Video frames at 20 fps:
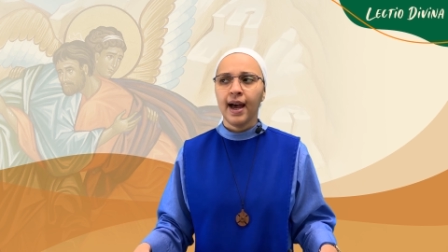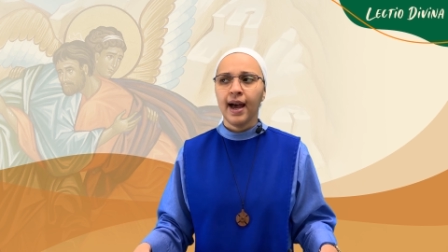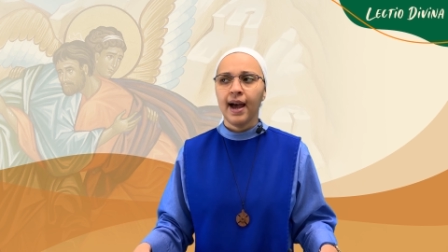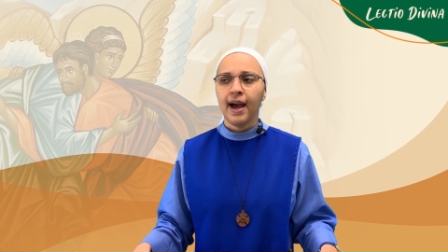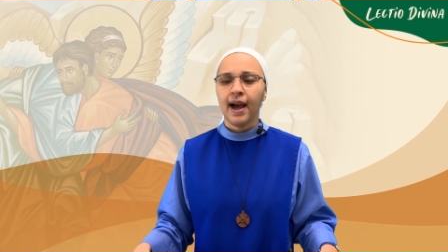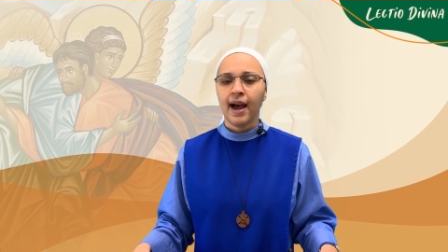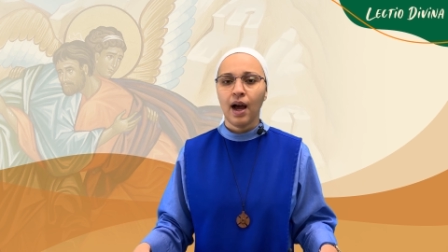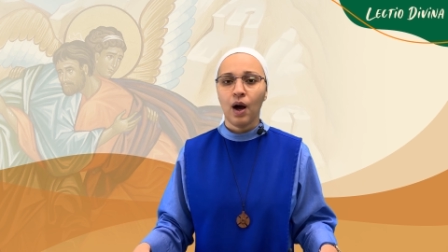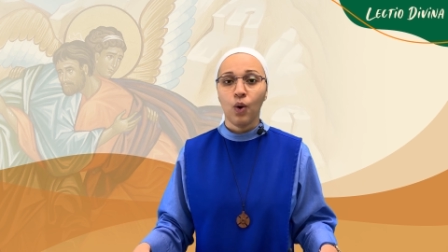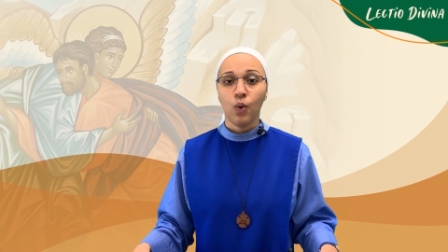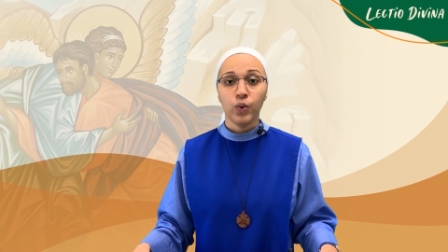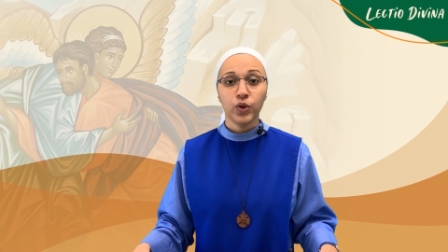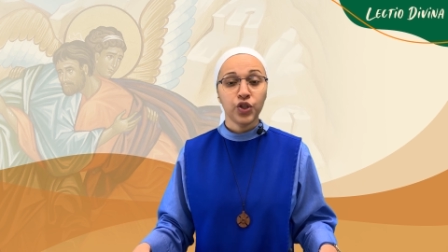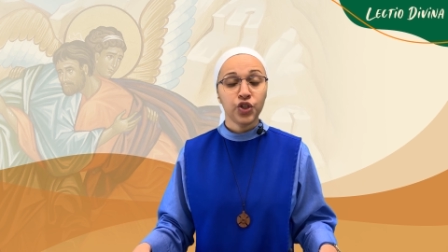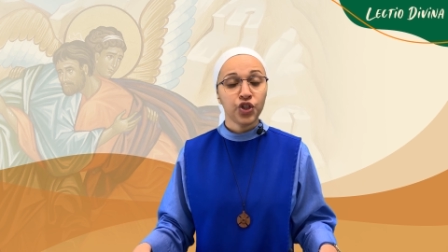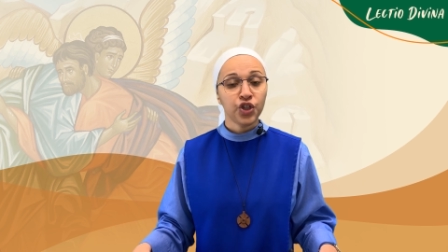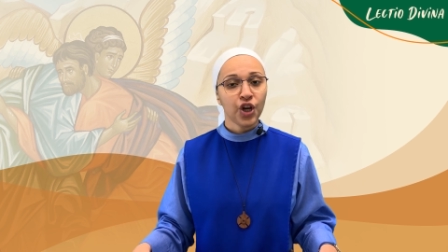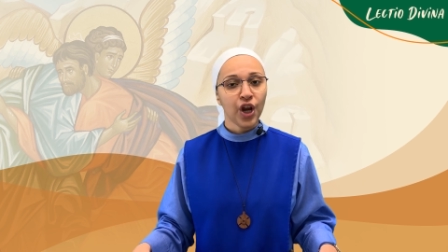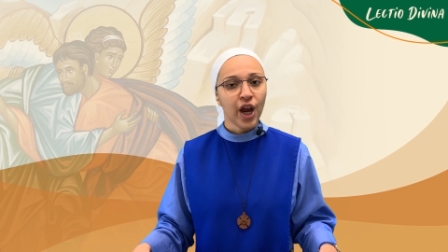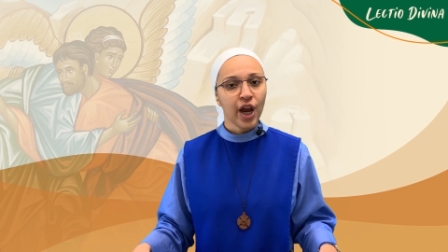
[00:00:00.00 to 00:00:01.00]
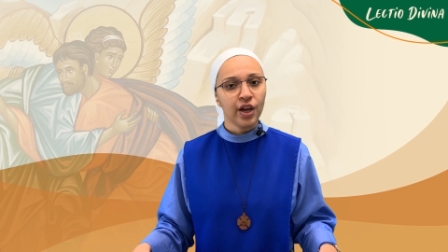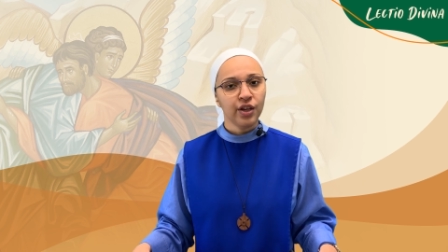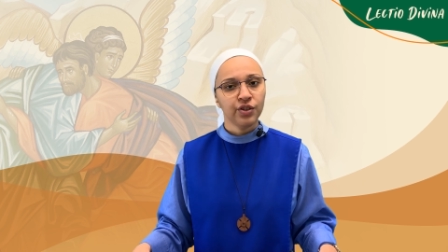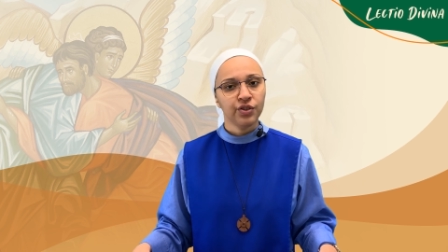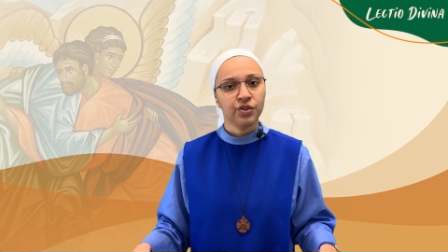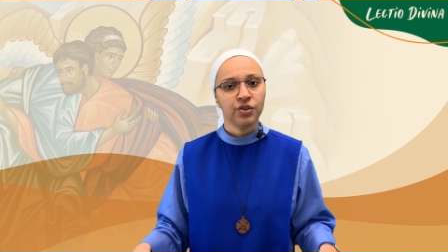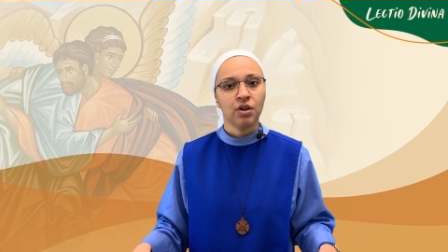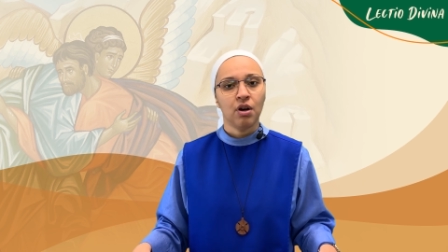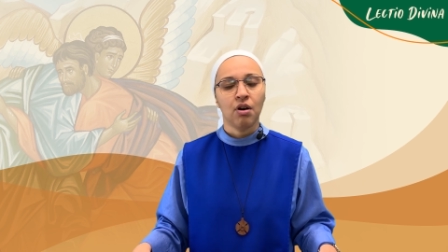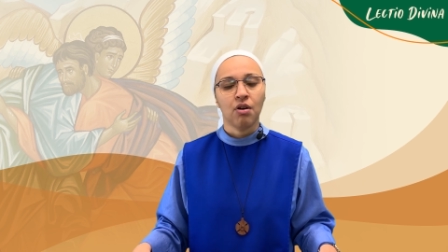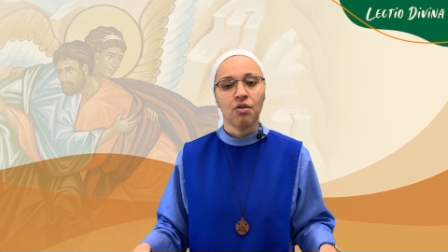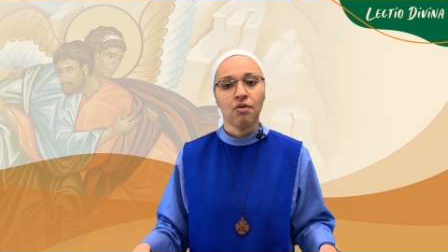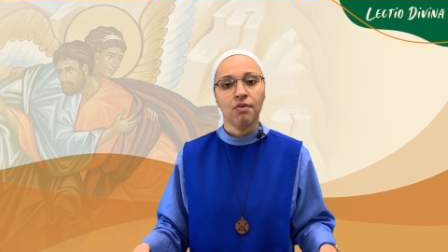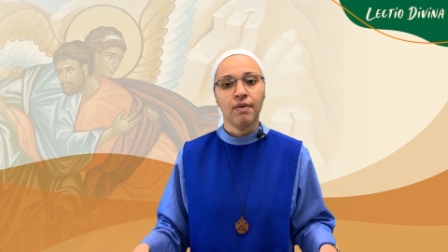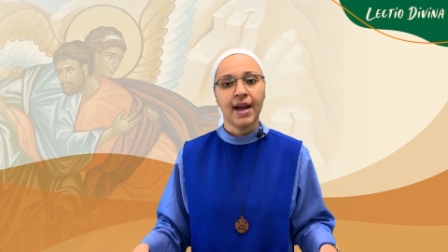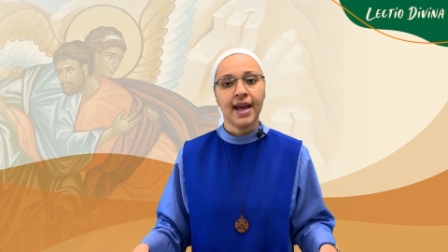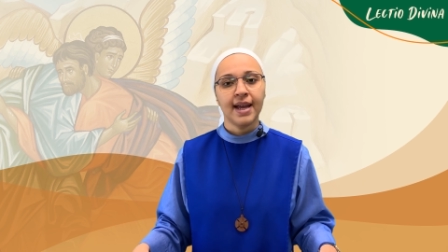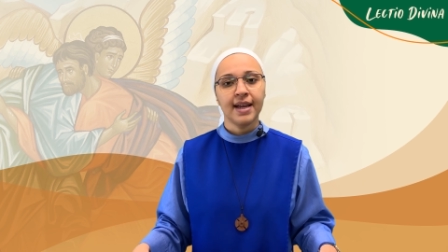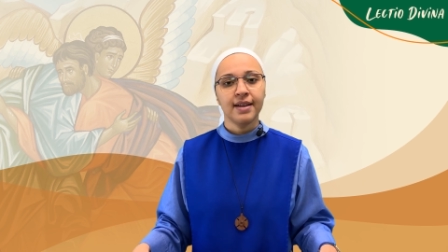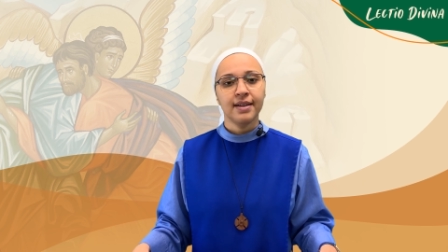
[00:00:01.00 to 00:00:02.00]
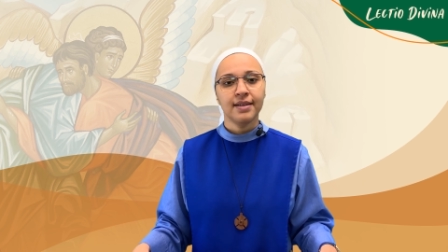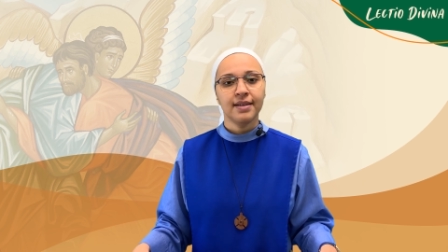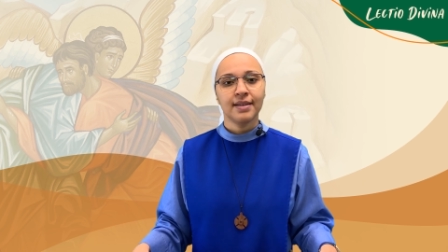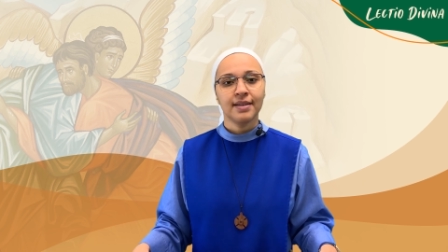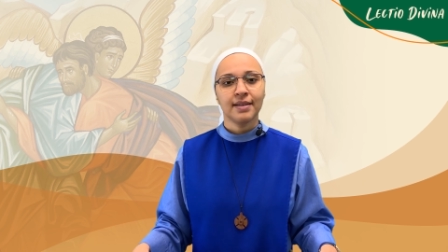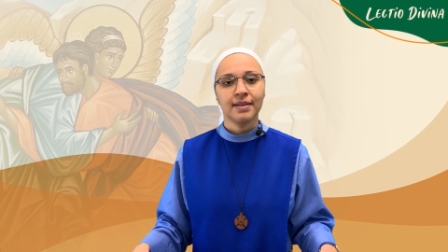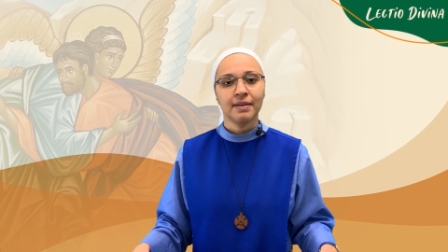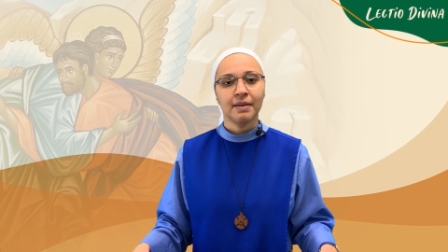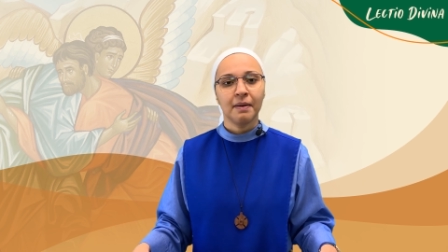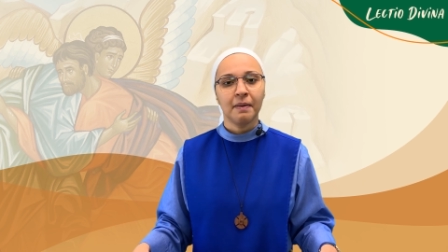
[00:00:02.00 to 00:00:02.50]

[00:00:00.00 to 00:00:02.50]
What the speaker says: how we changed our ways,